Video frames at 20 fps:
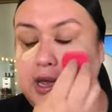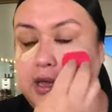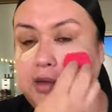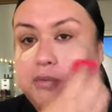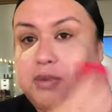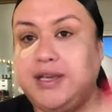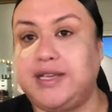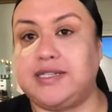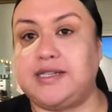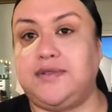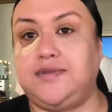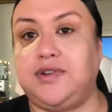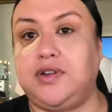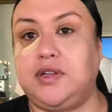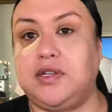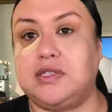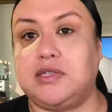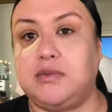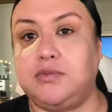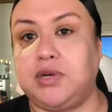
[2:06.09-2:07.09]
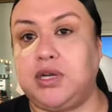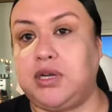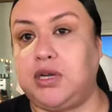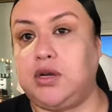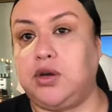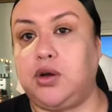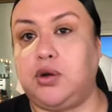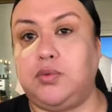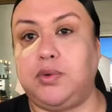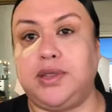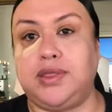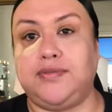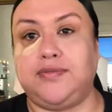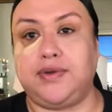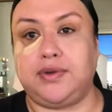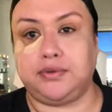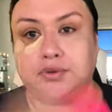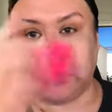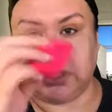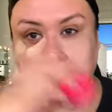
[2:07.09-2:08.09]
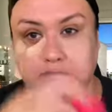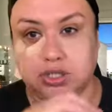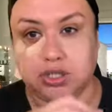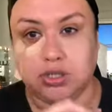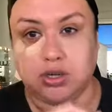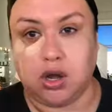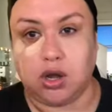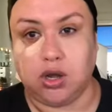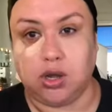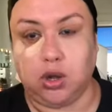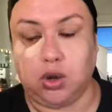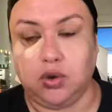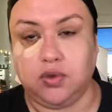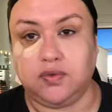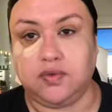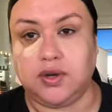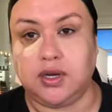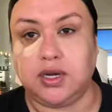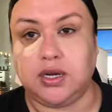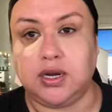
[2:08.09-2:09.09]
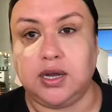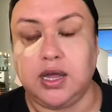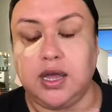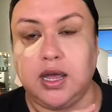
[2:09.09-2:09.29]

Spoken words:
because after this I'm going to go with foundation all over.